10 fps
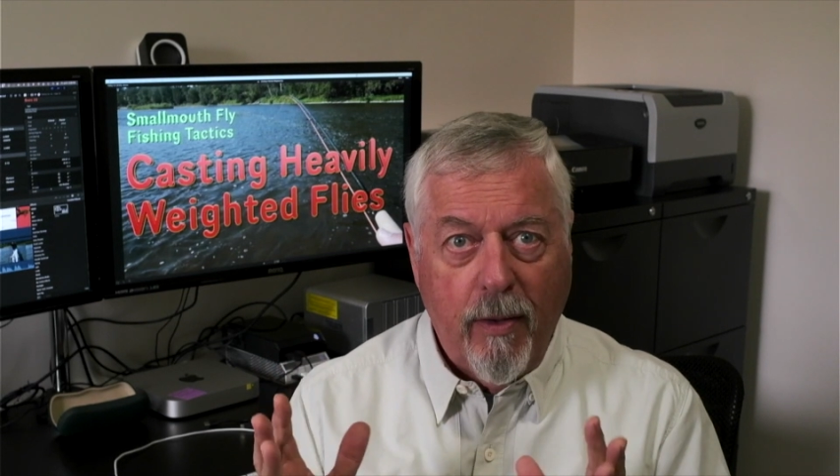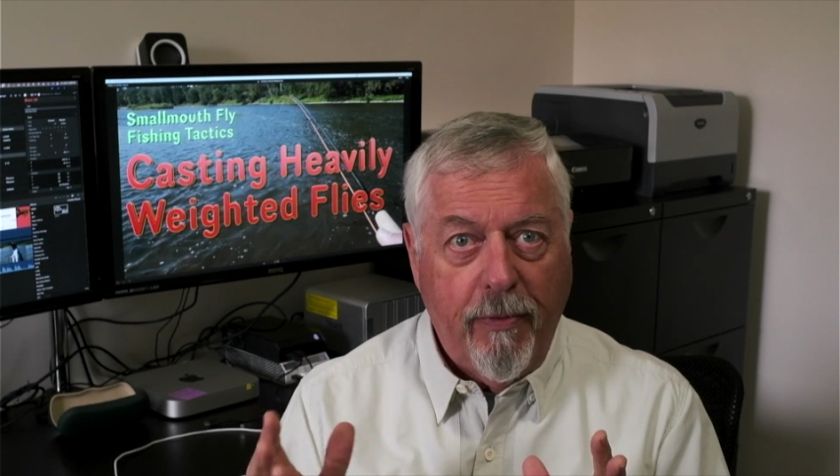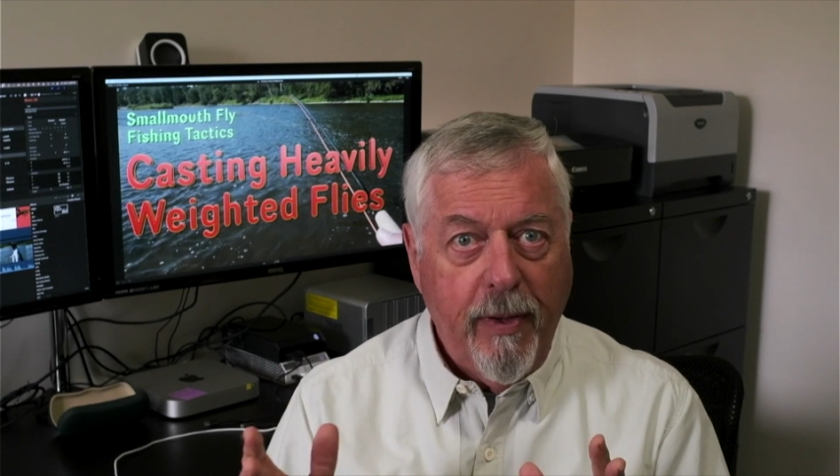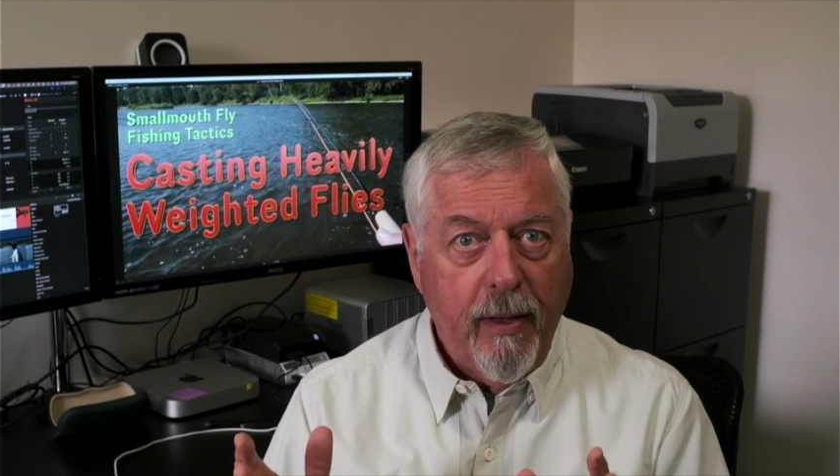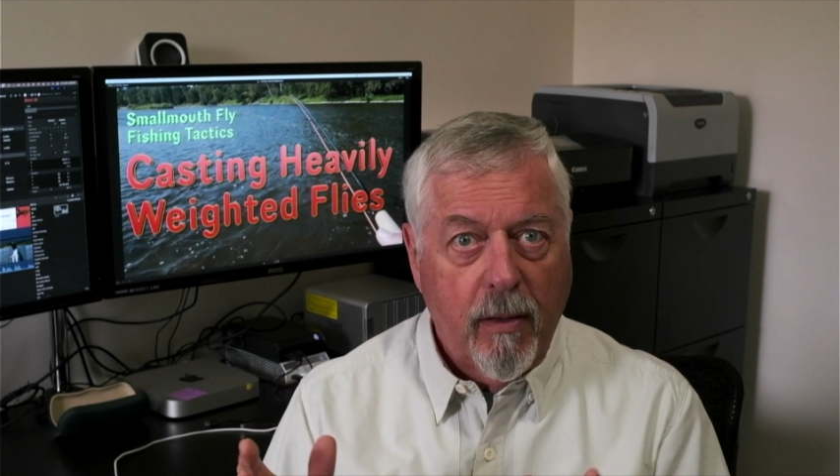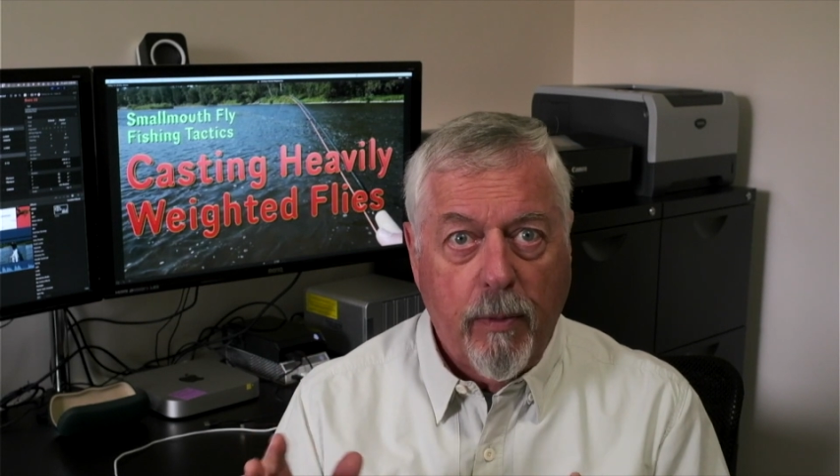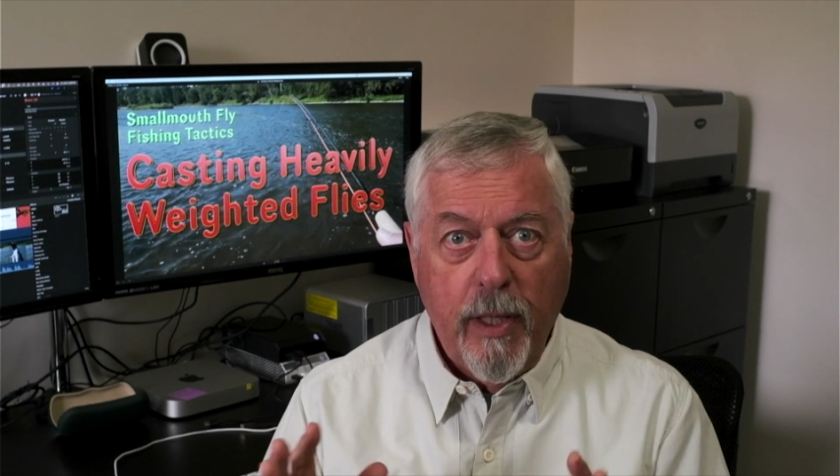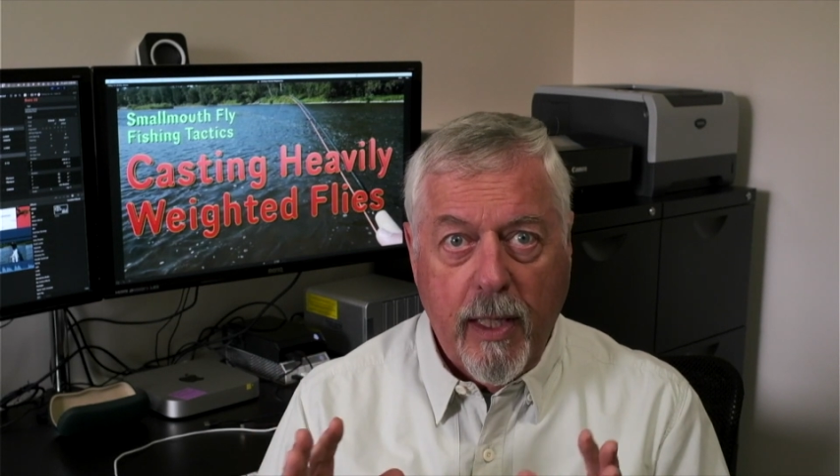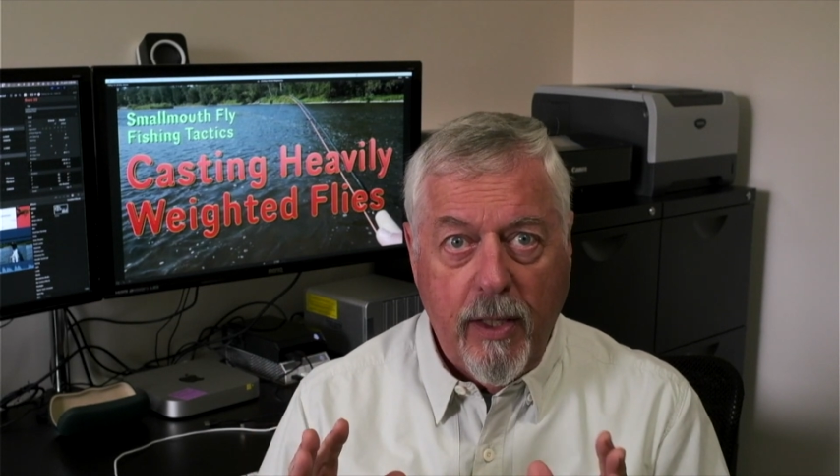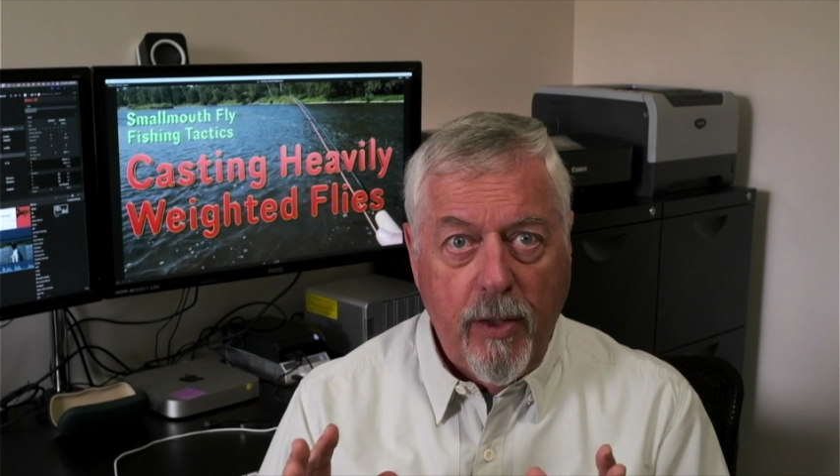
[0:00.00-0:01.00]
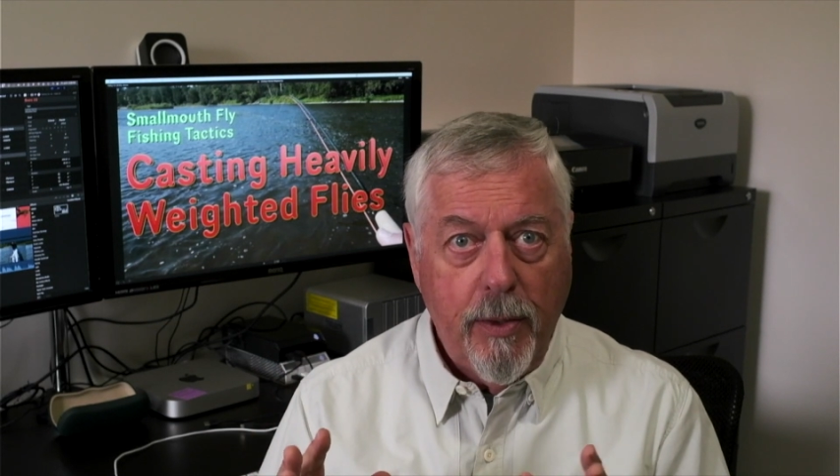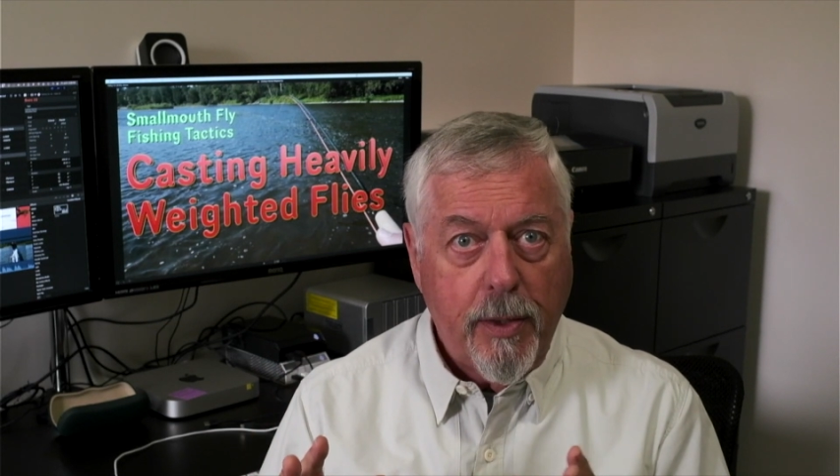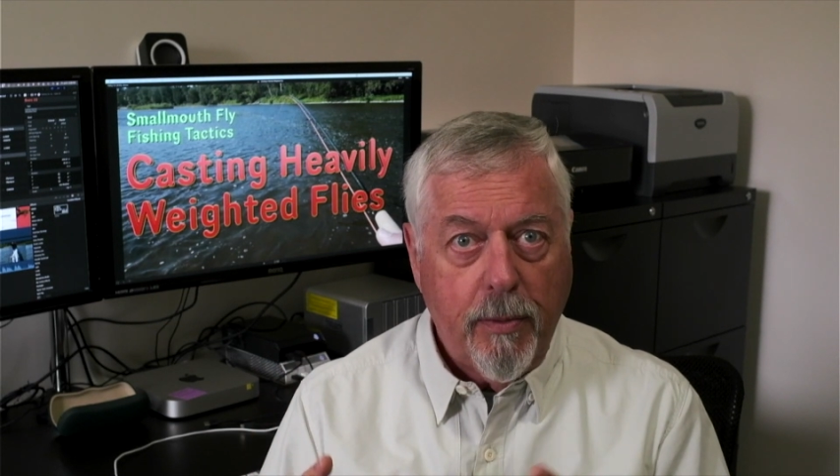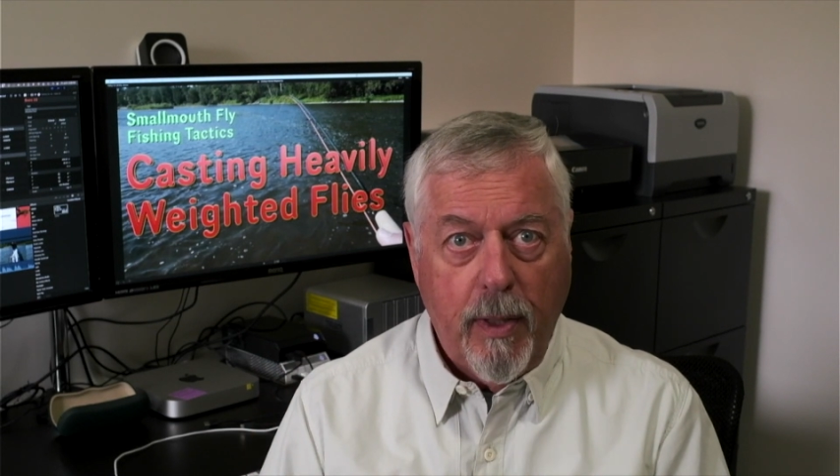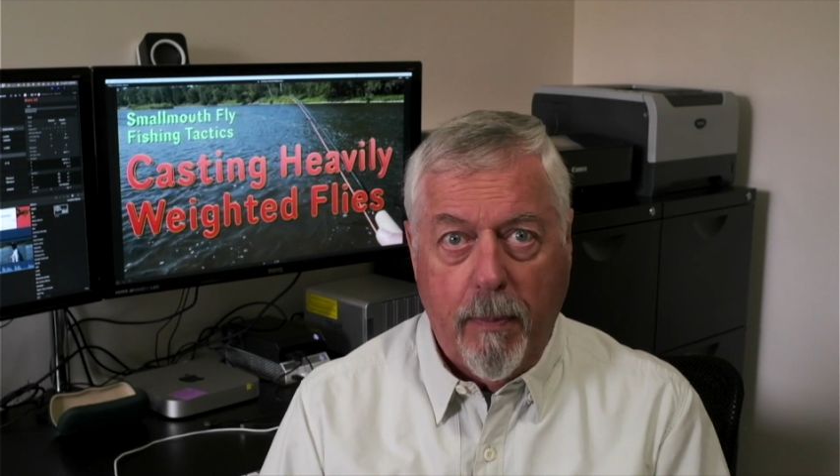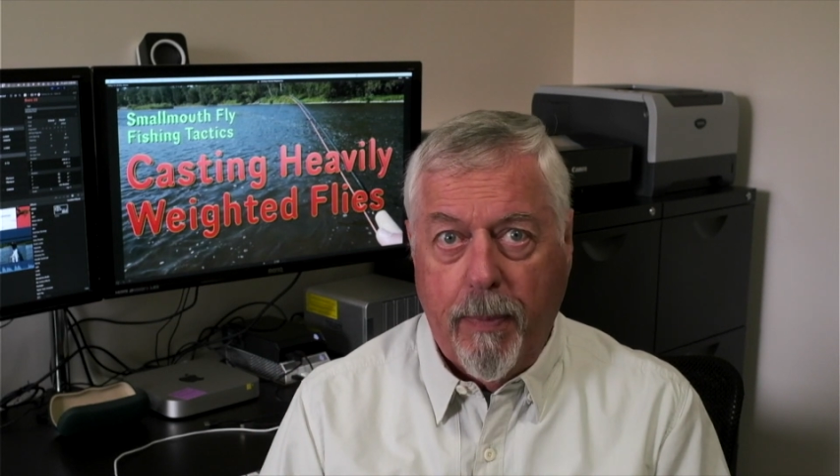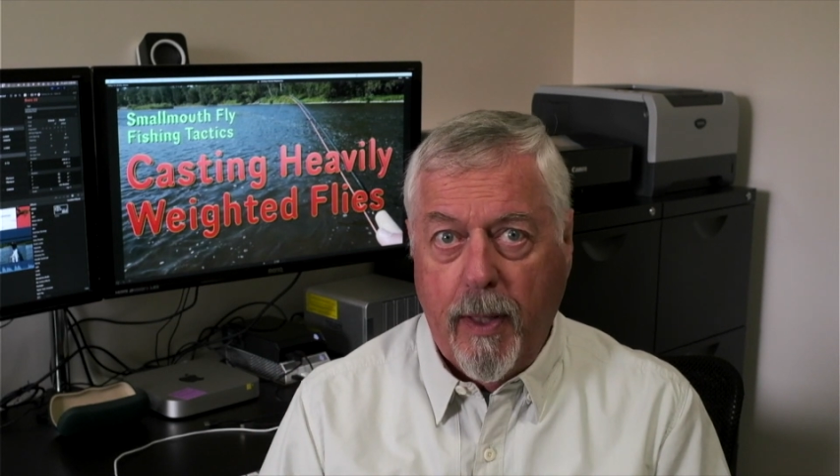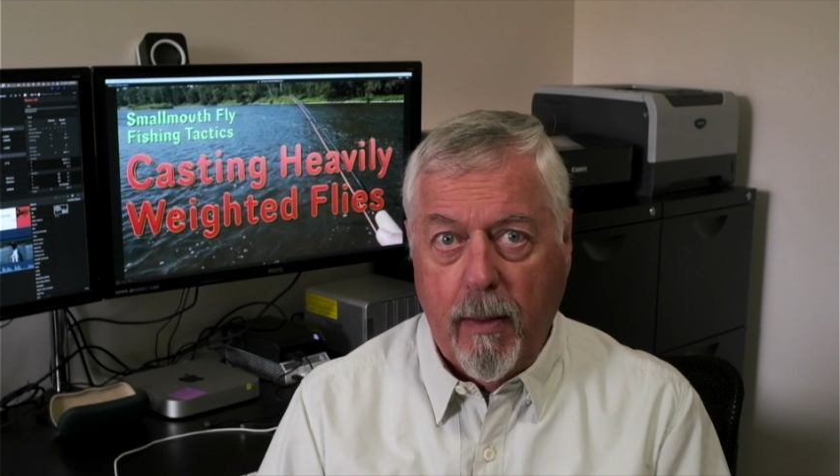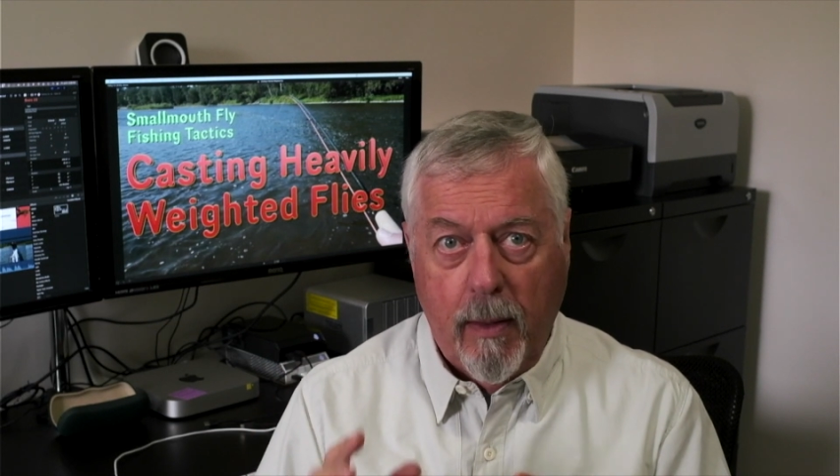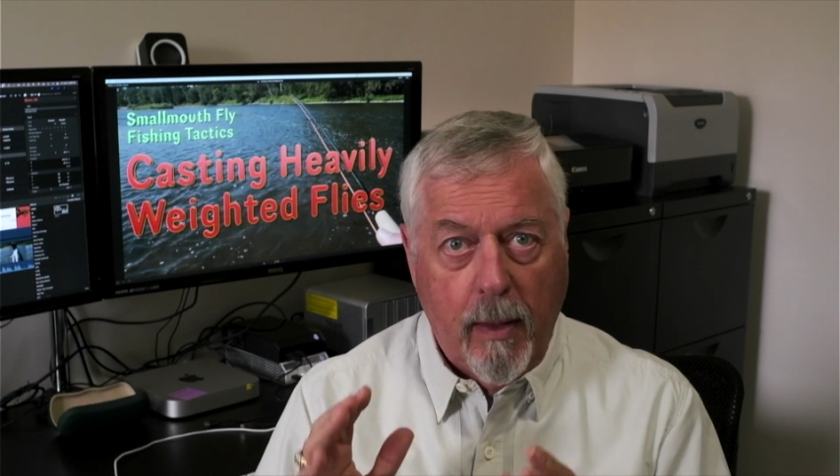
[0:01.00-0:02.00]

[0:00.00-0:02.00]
feel when you get used to it, but